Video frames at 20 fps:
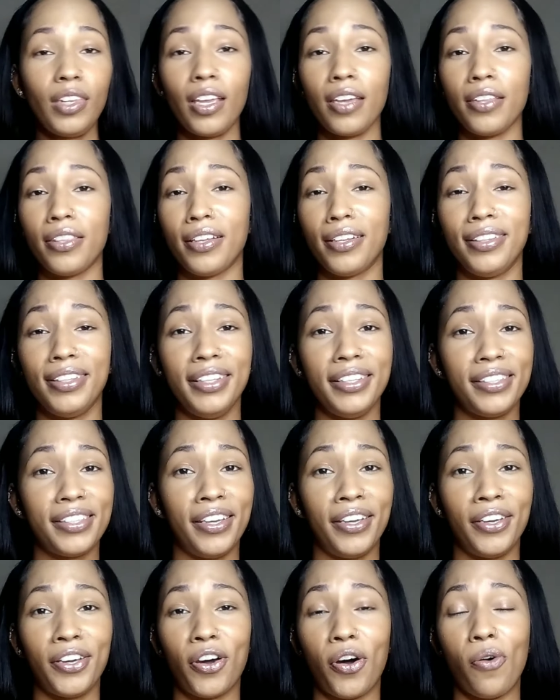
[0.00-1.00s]
The list
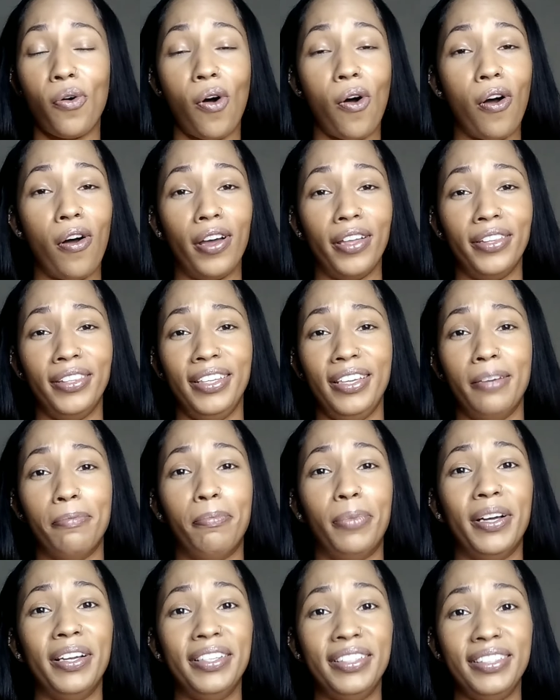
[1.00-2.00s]
can go on. The
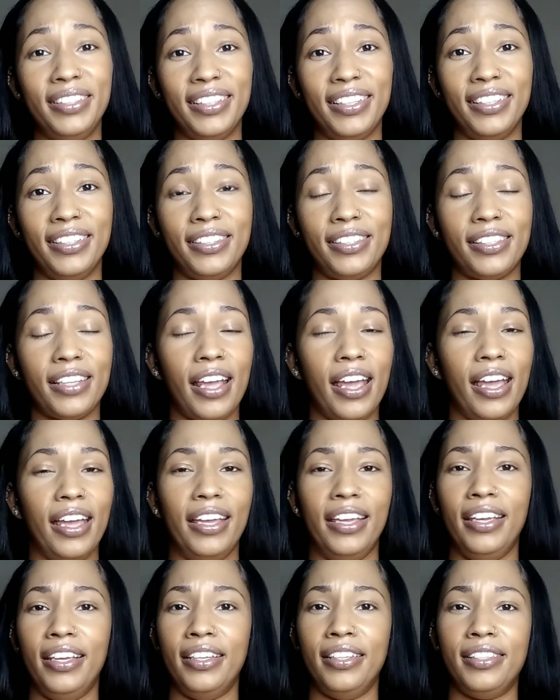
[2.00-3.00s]
abundance
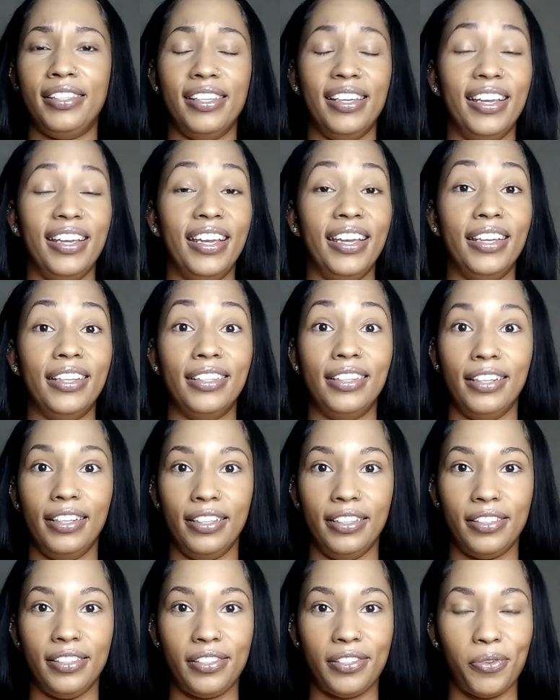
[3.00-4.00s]
is
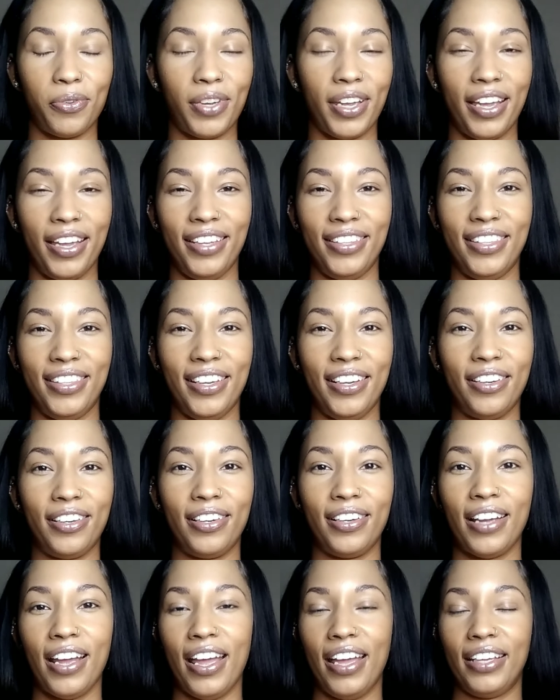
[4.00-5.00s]
endless, okay?
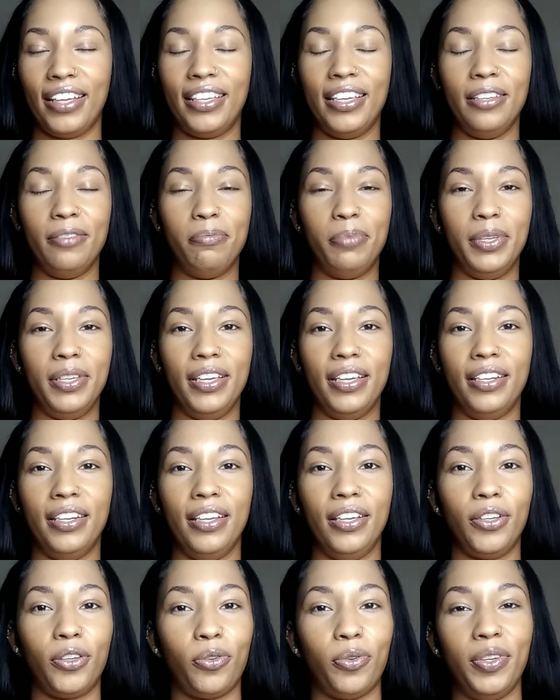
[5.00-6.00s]
There can be an
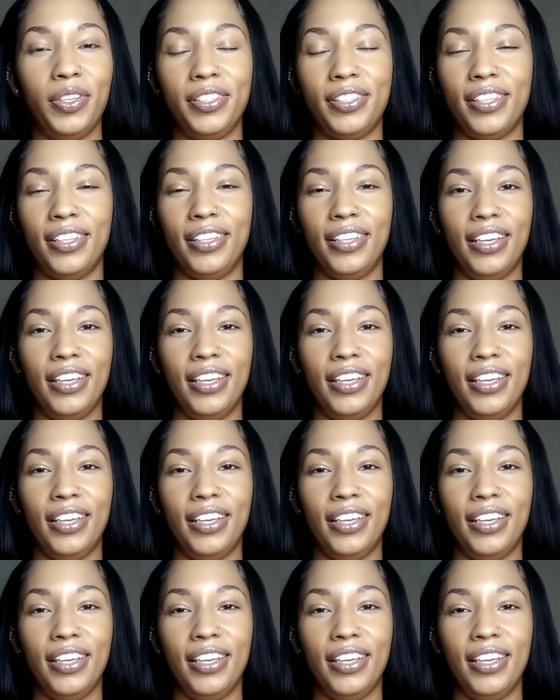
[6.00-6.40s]
increase in